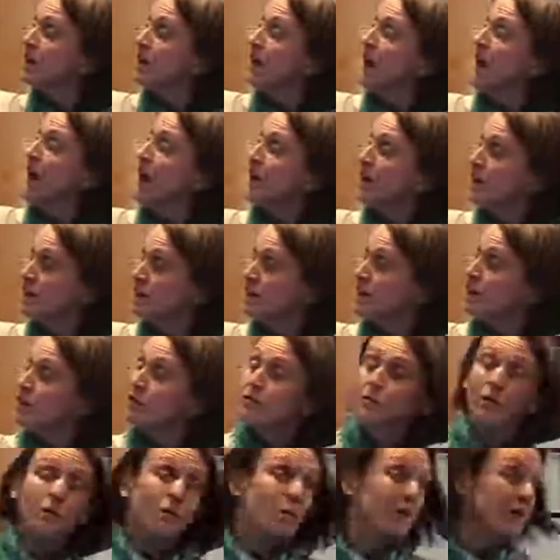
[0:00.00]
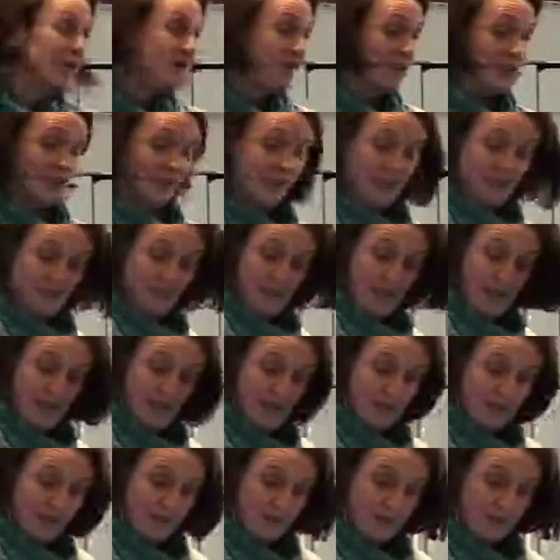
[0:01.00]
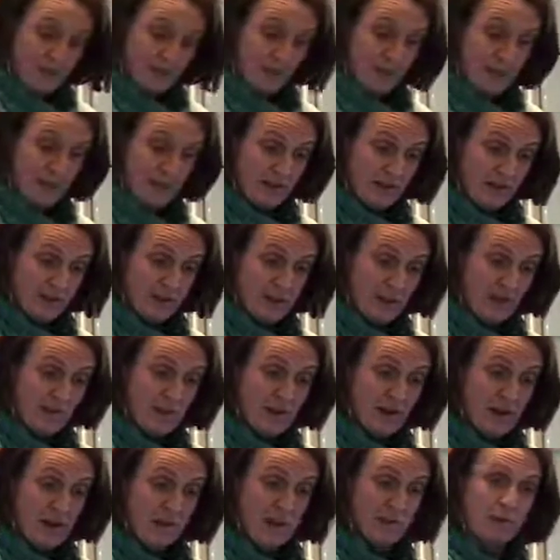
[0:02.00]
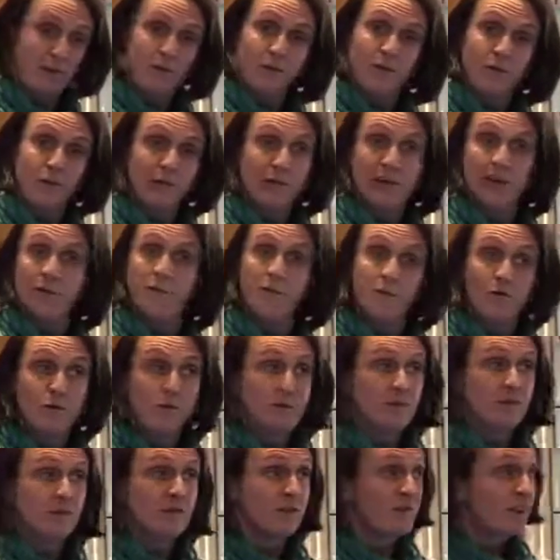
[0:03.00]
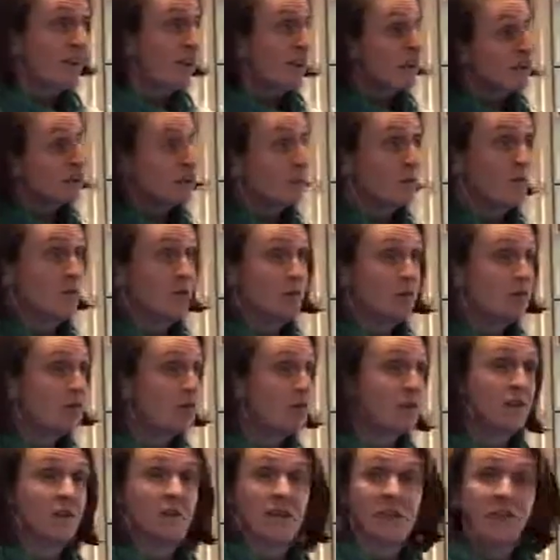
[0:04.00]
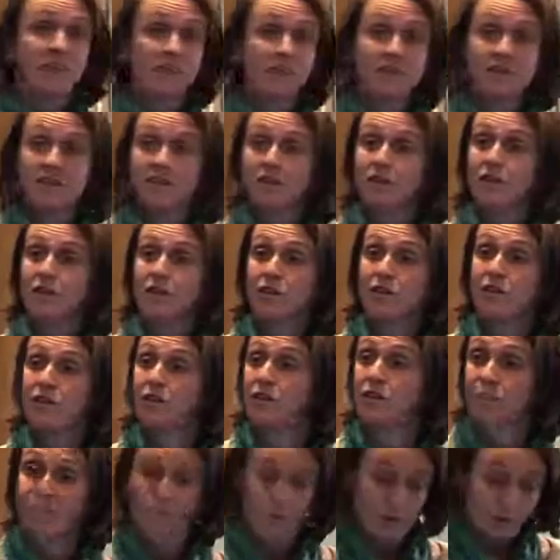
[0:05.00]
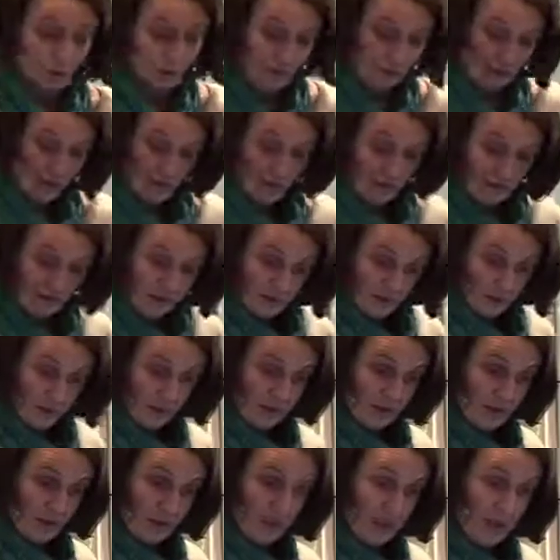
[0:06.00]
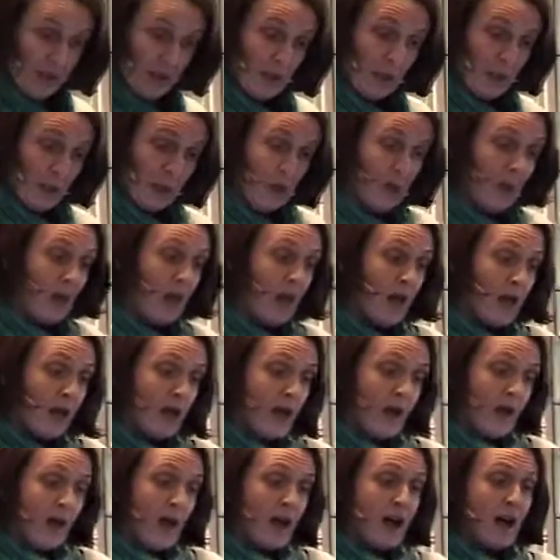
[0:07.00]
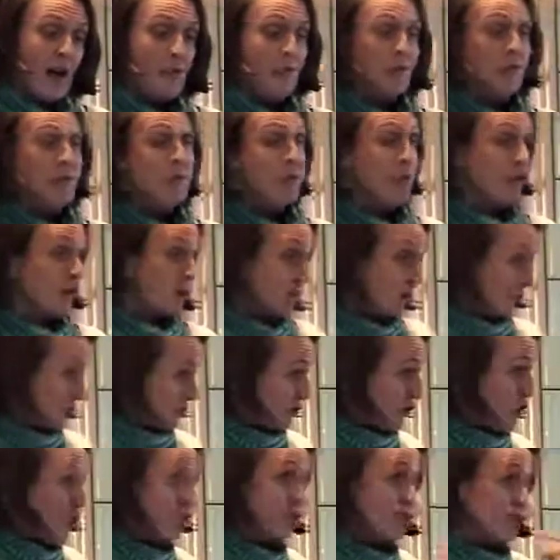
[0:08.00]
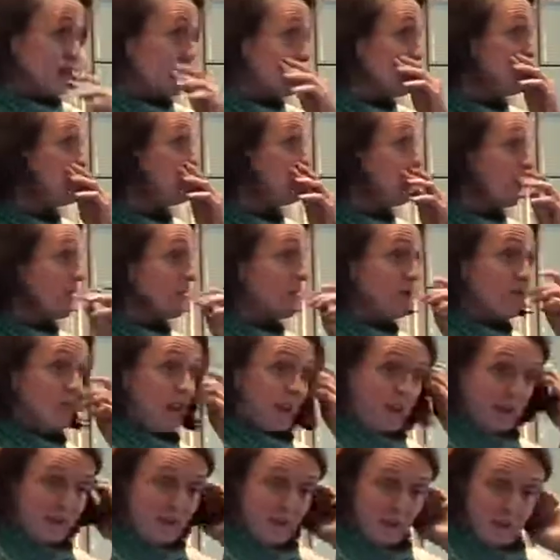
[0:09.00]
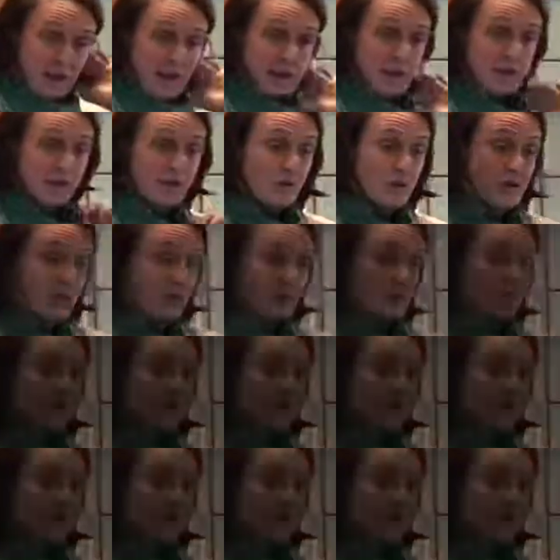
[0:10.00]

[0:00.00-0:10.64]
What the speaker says: idea of what went on there as well. Samphire was a really important export in the 18th century from North County Dublin. A lot of issues. I'm sure these are very familiar to a lot